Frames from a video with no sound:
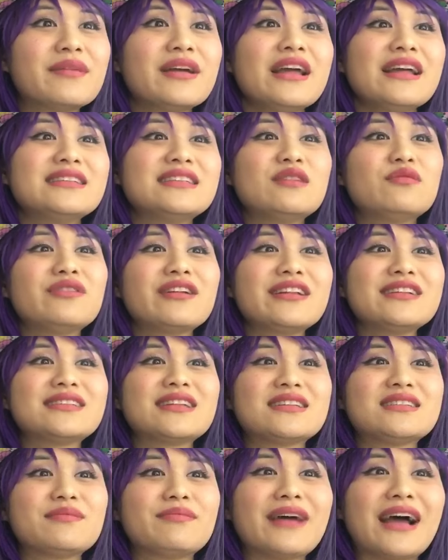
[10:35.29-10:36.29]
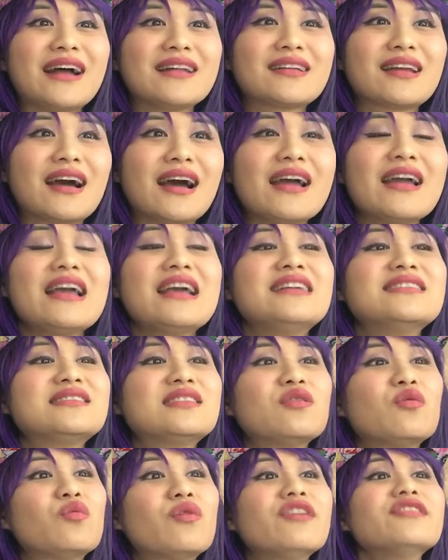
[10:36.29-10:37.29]
Is he really such a bad guy? He's
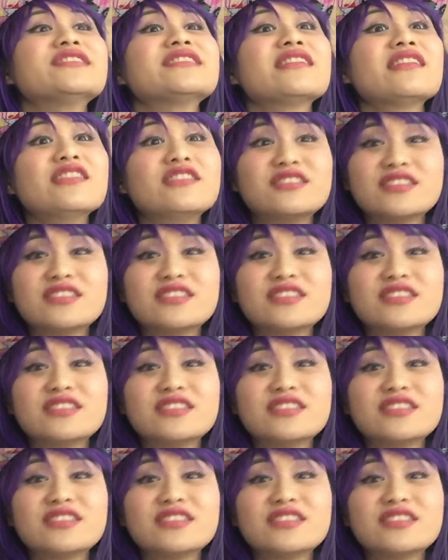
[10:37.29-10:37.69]
the worst.